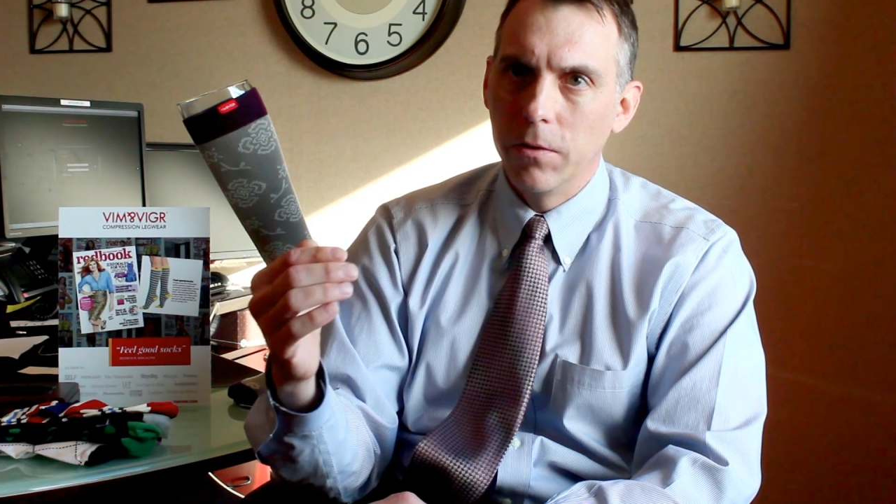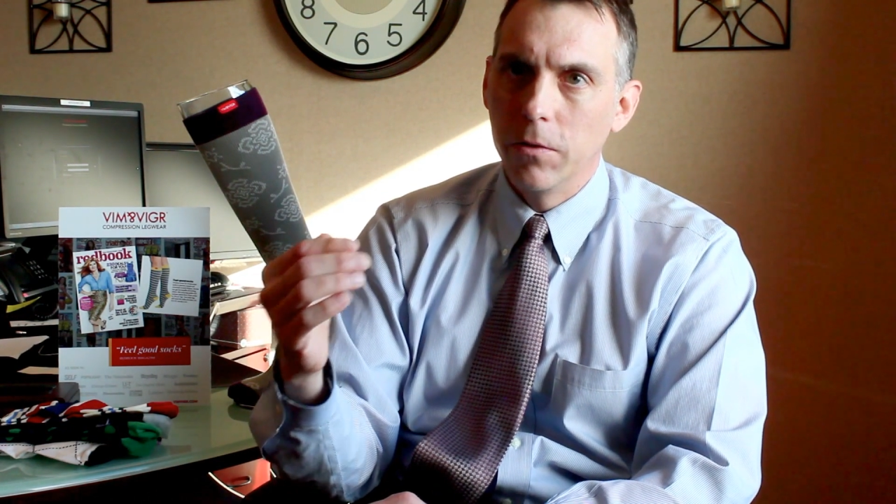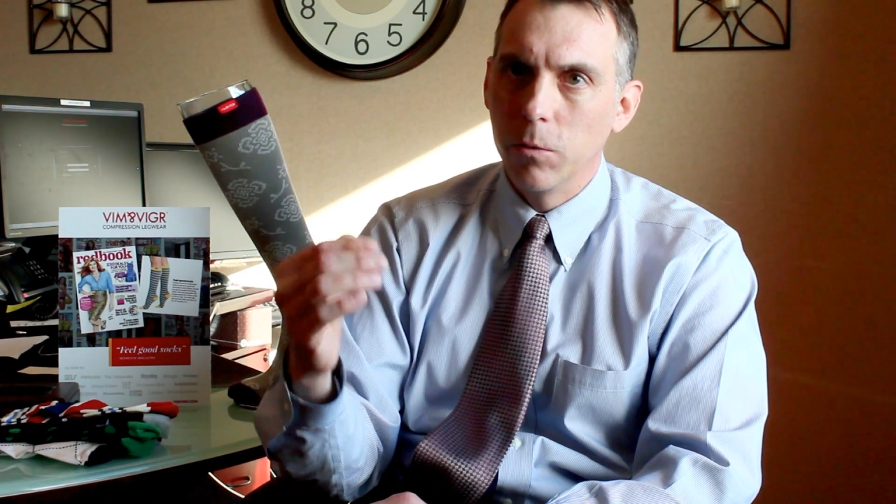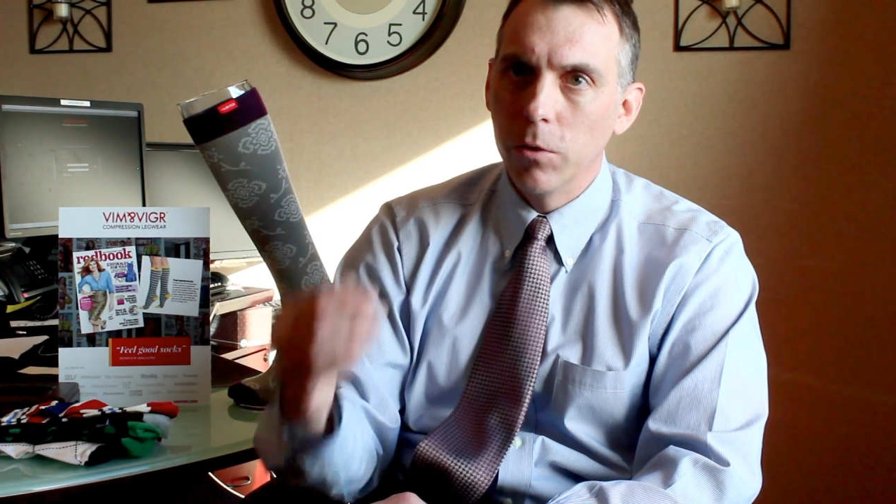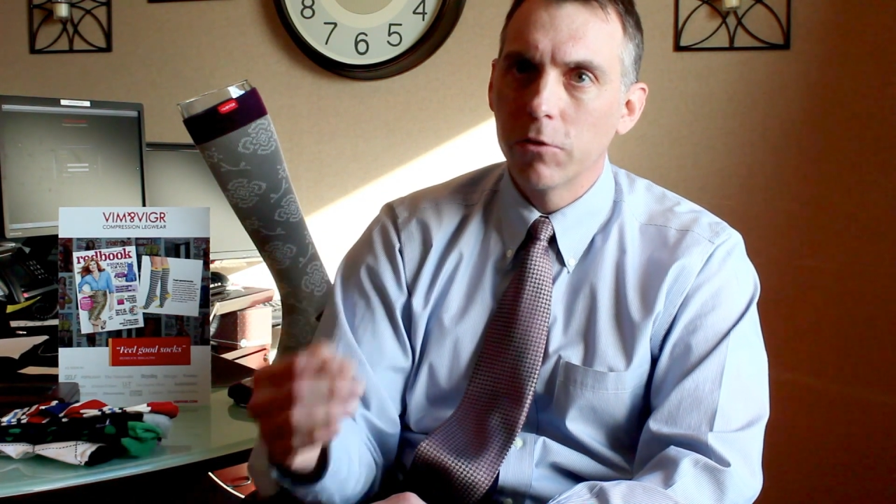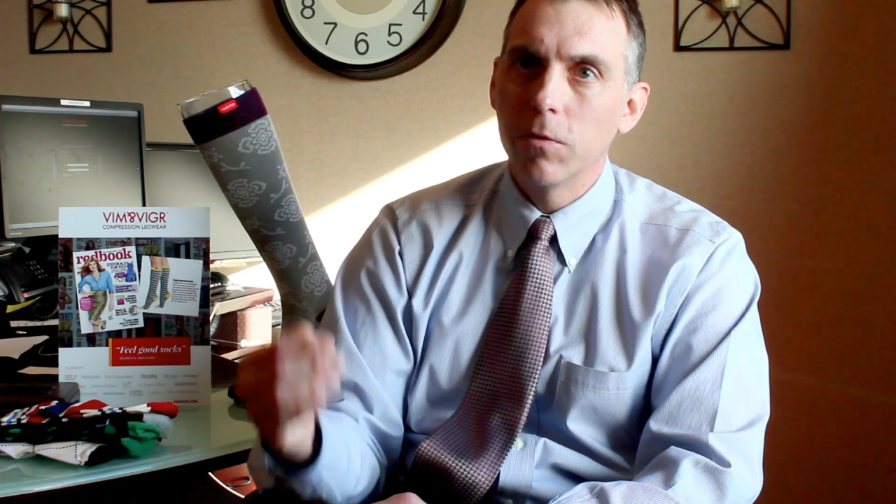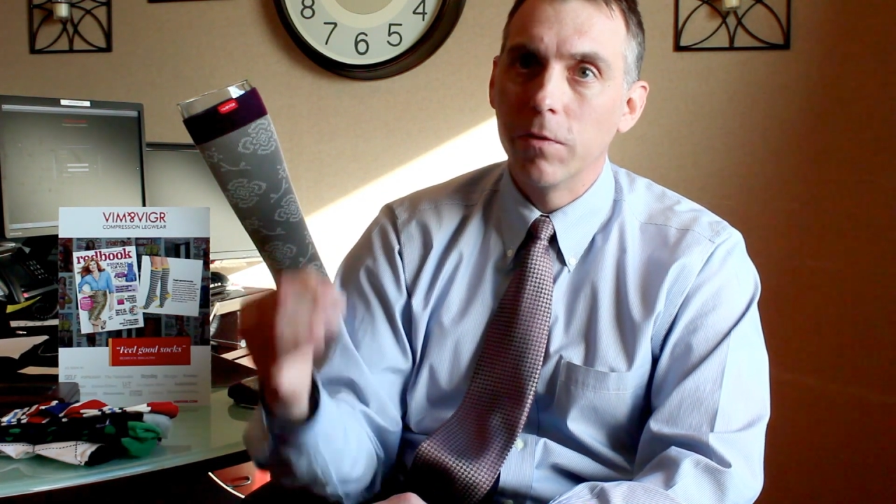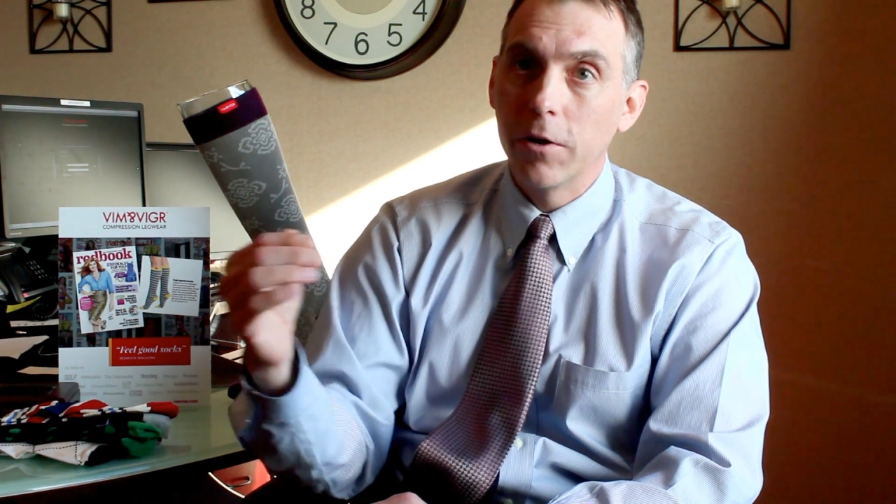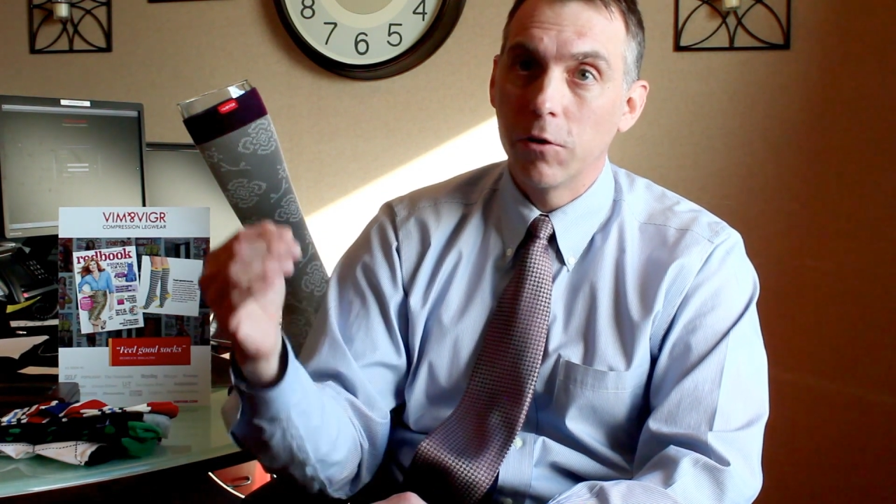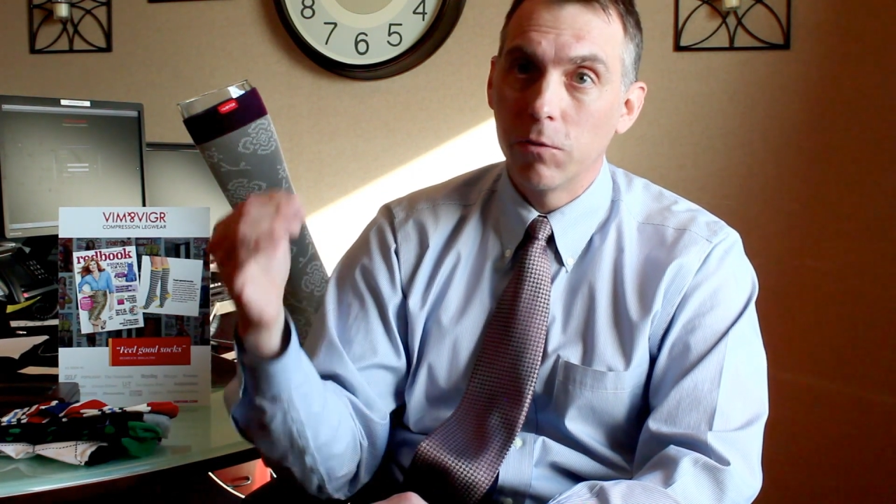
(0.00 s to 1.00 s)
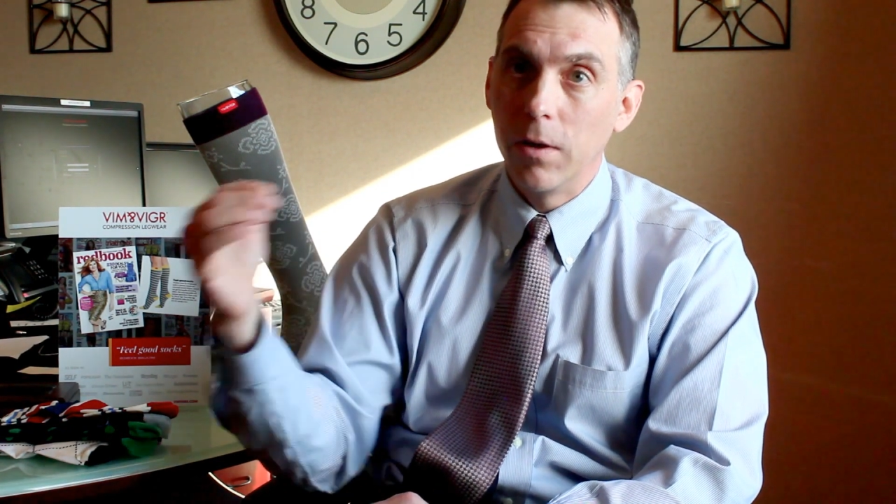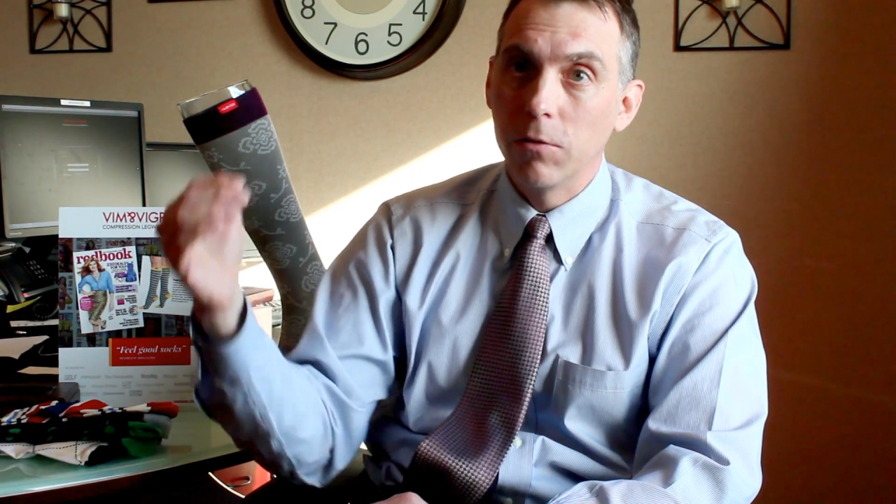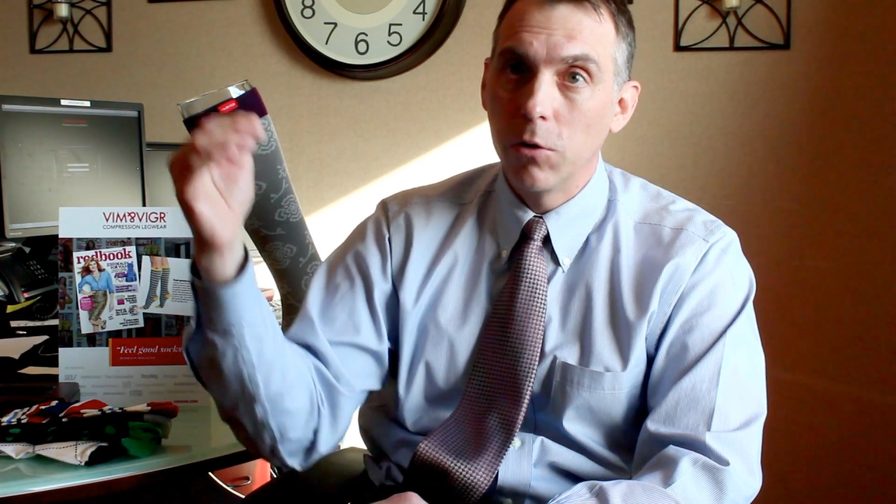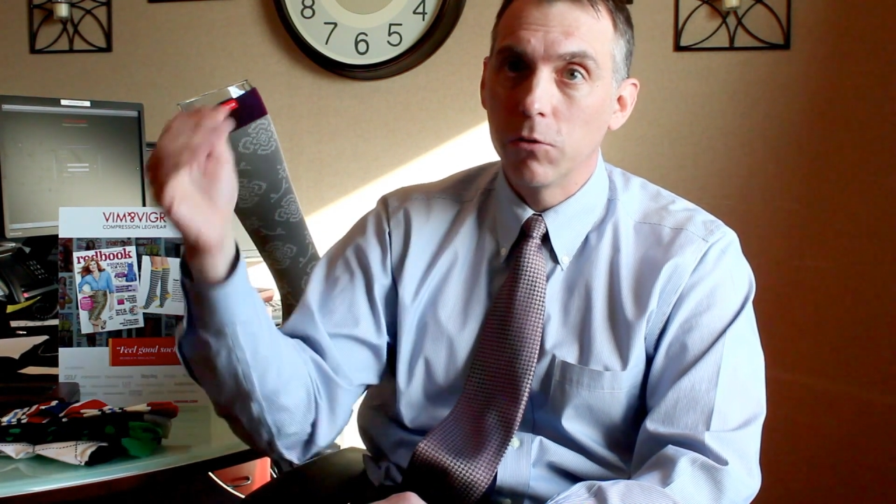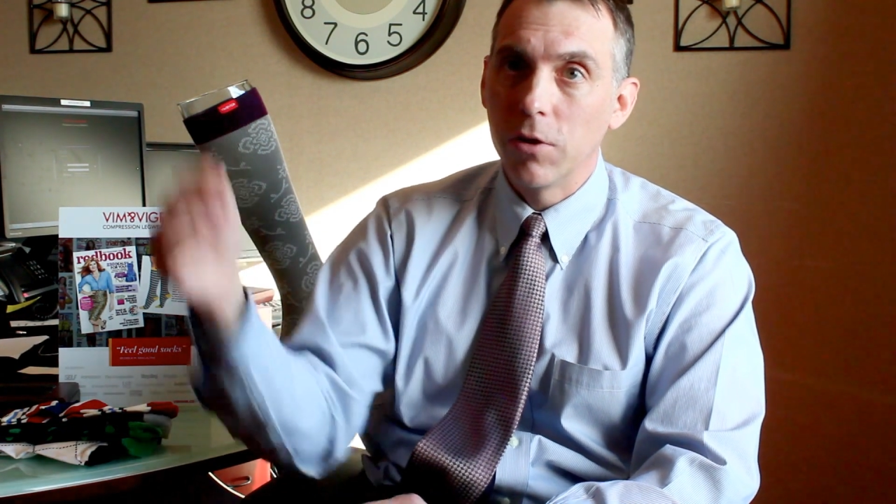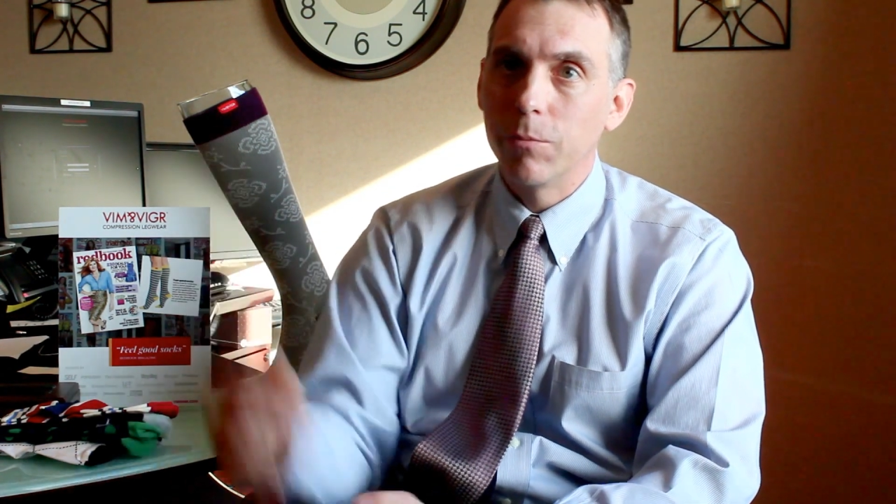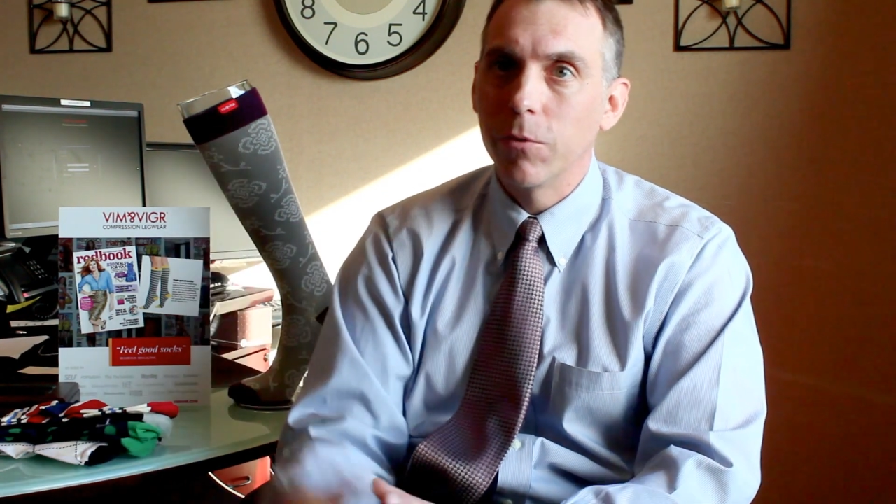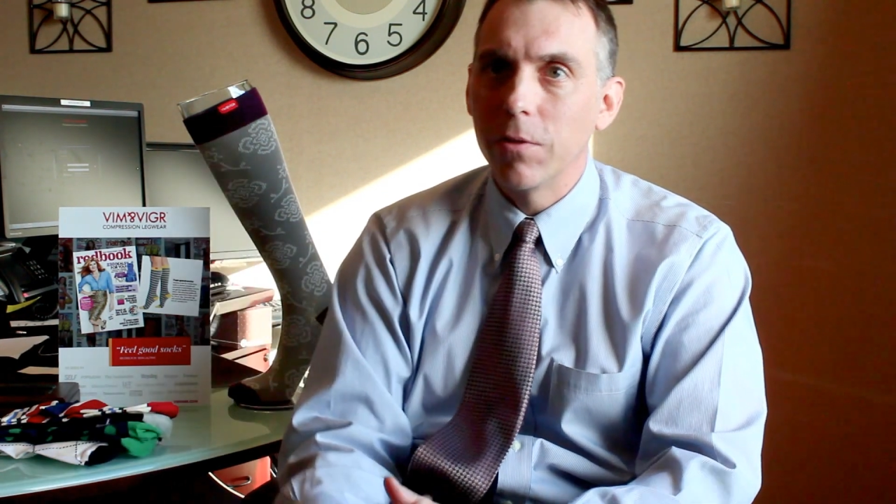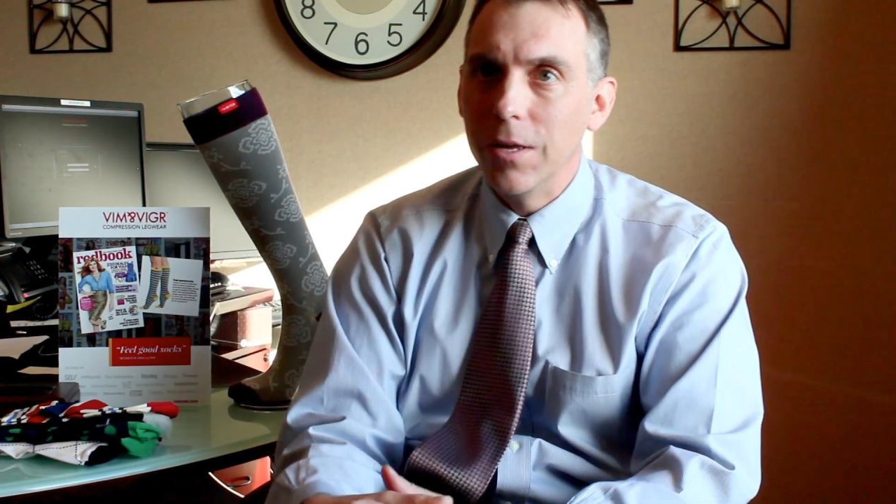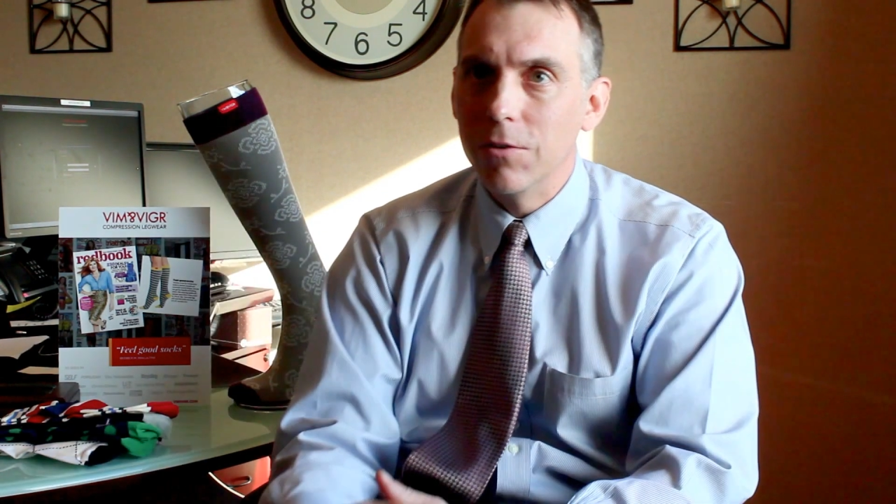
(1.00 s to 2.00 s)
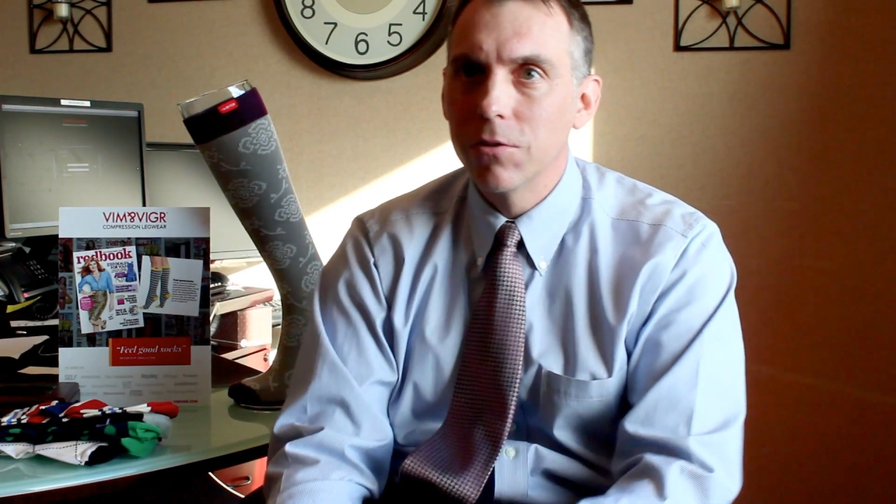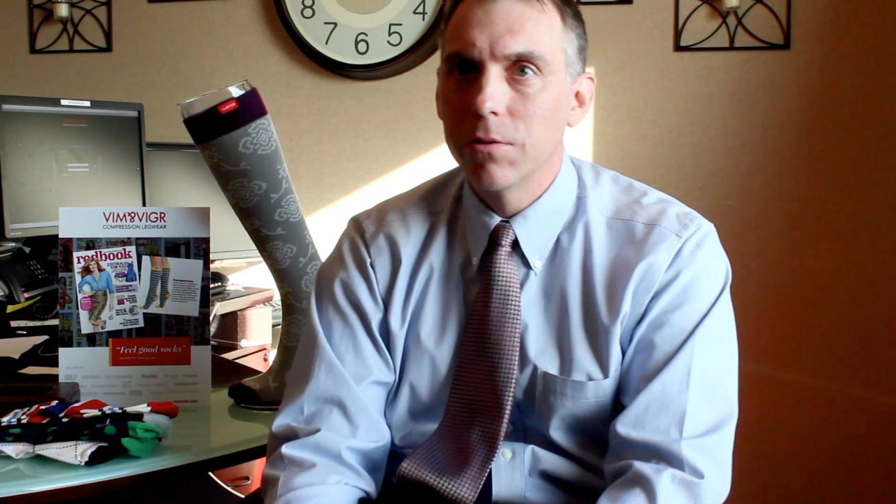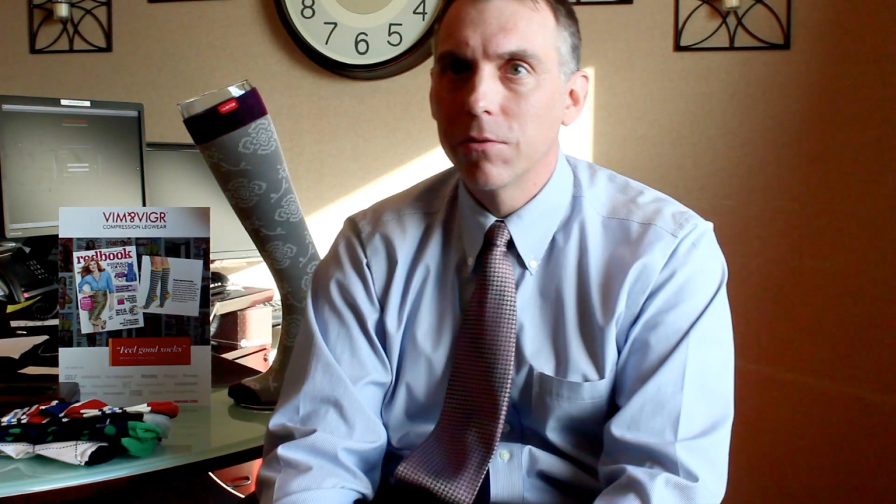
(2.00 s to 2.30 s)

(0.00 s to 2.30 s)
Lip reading: The risk for varicose veins goes up with each